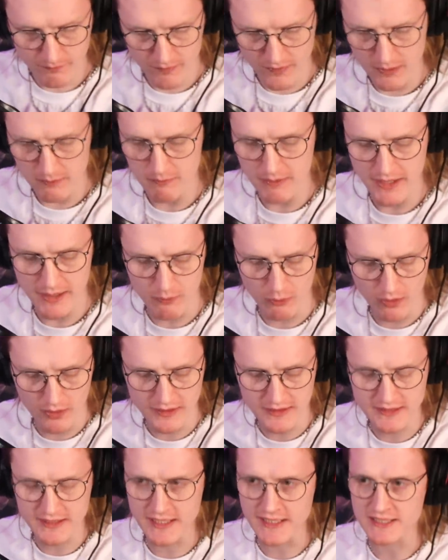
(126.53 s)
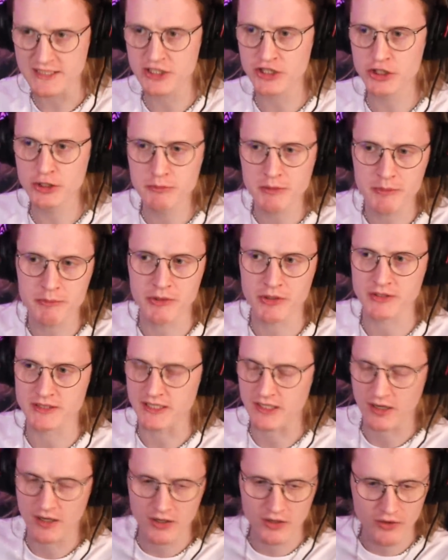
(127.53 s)
Mate, what is this? Human
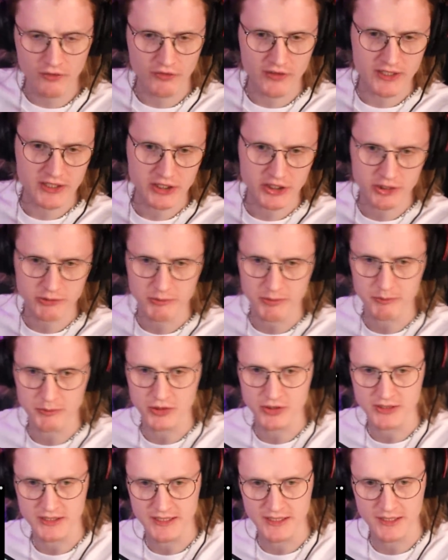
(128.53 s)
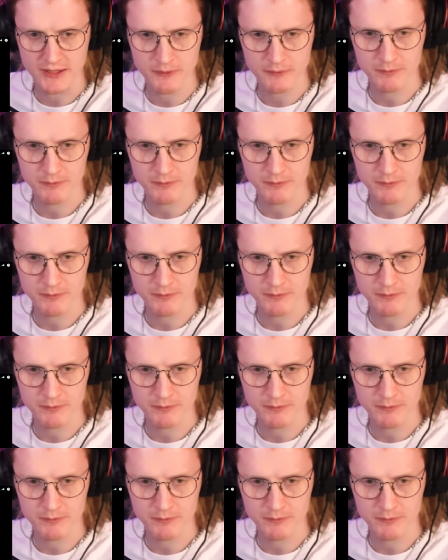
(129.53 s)
music. I love this human music.